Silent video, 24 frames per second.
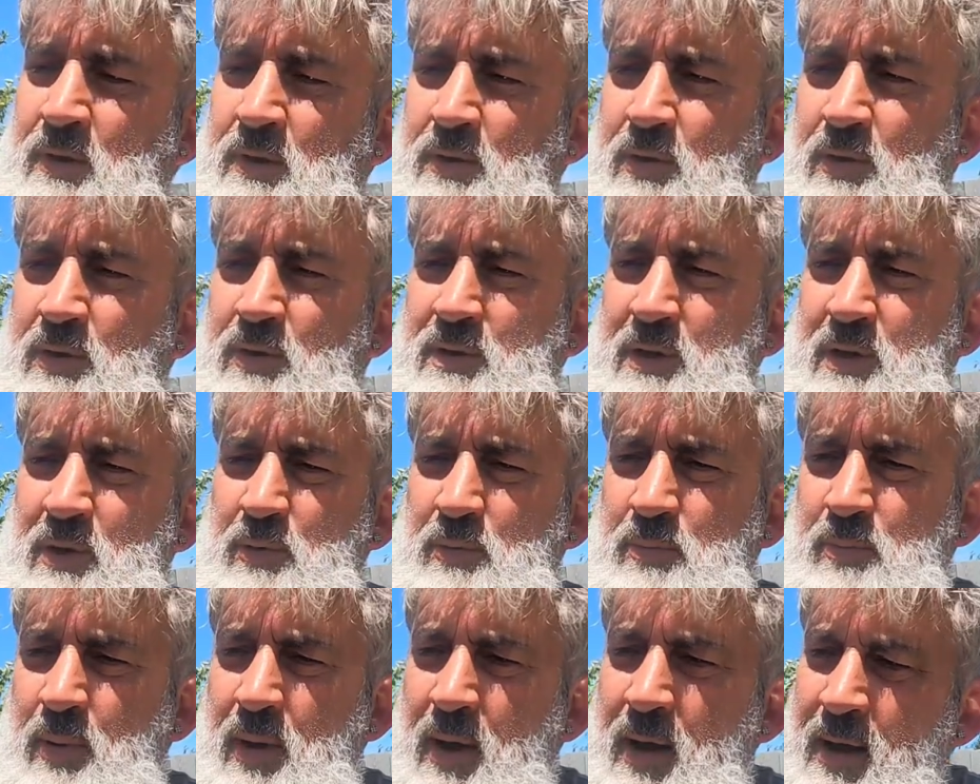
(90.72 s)
nice little
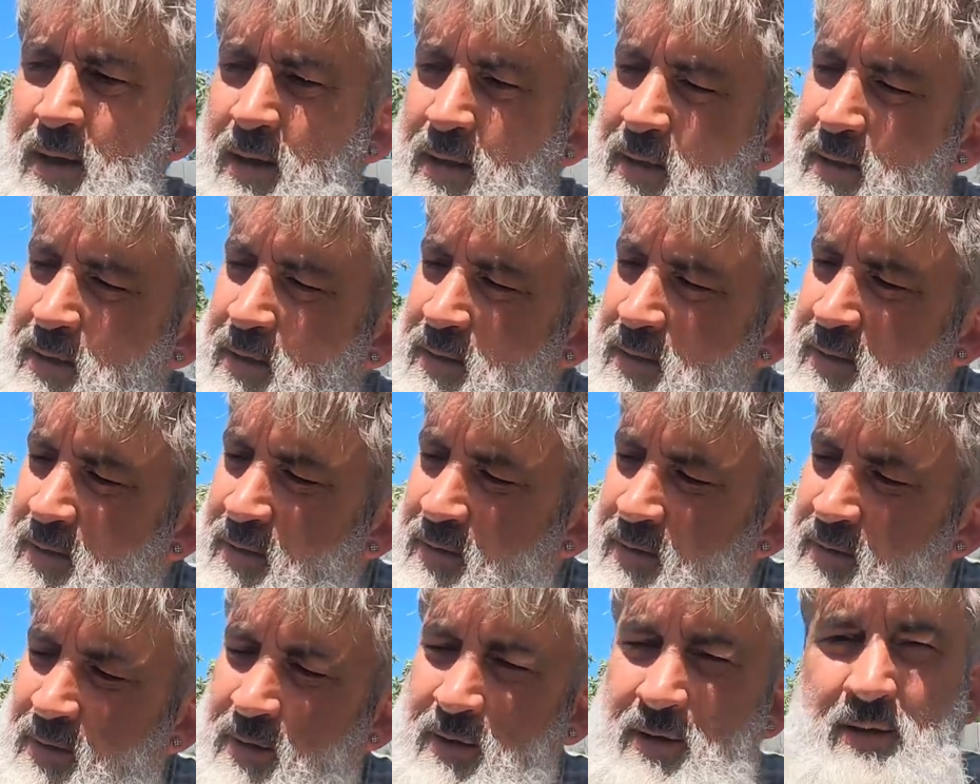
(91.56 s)
bag,
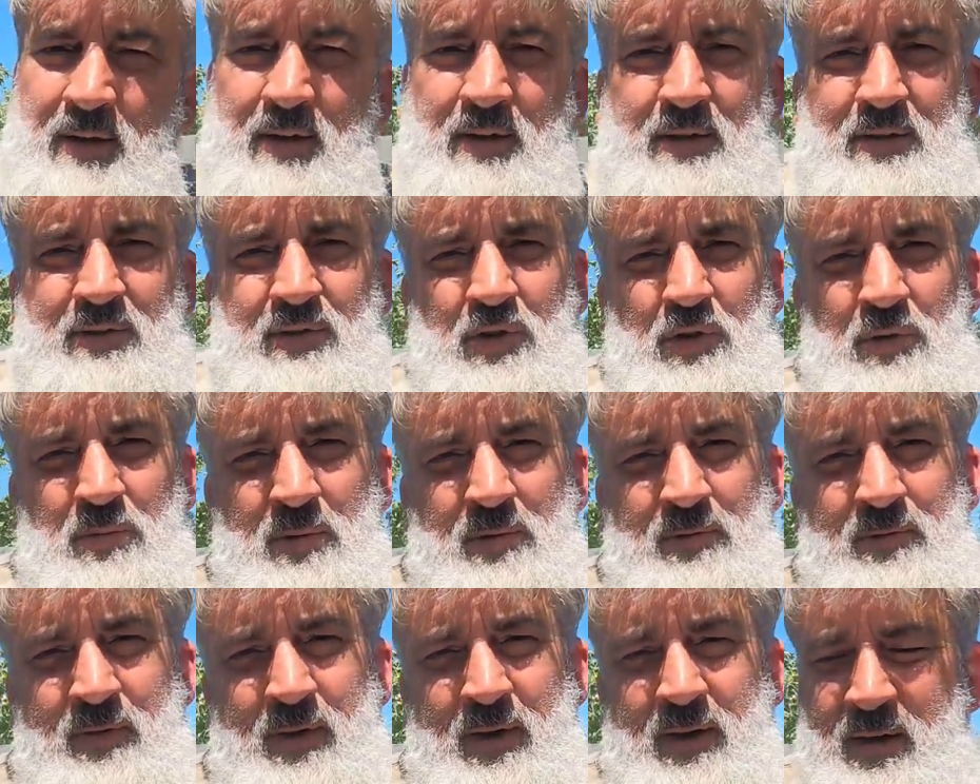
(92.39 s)
so I'll be
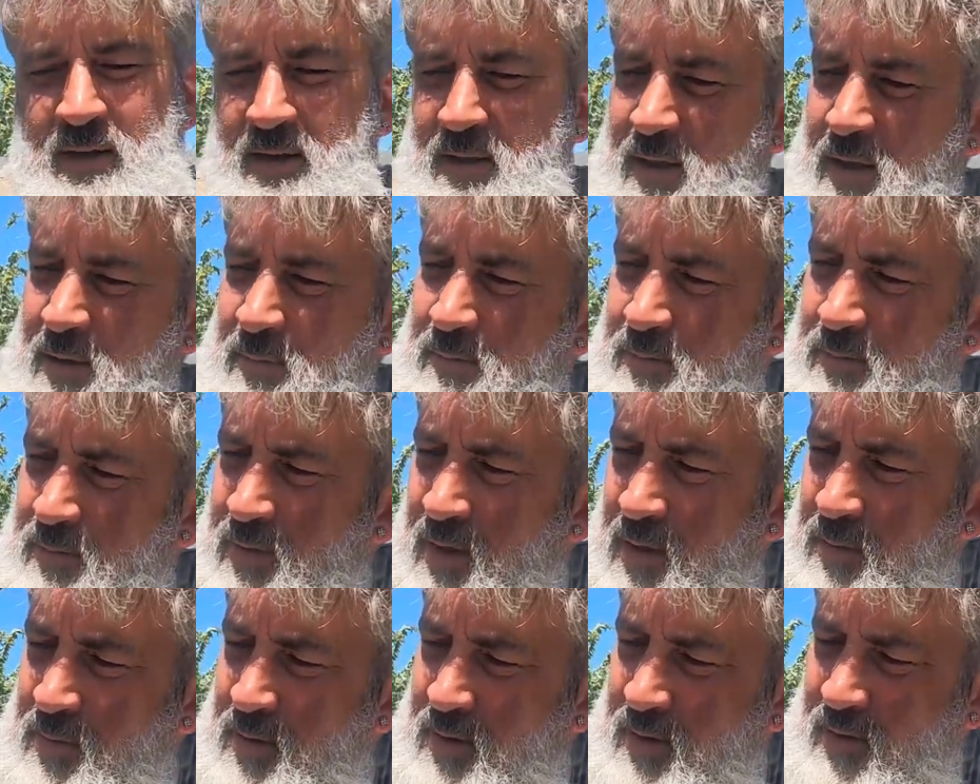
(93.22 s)
feeding them
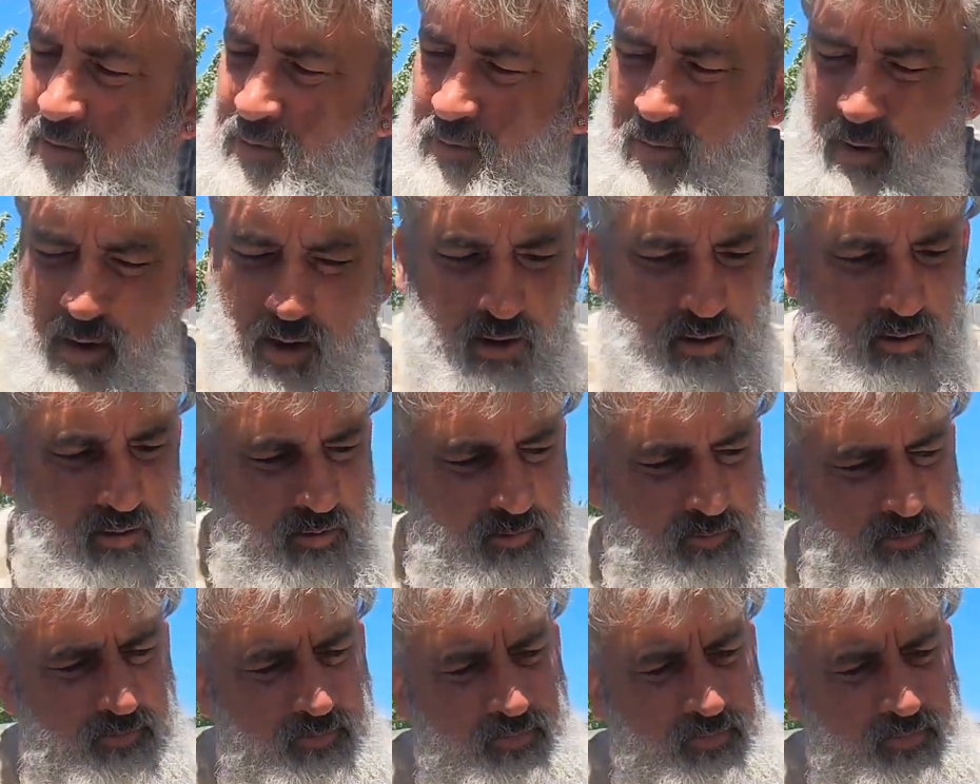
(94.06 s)
in as well.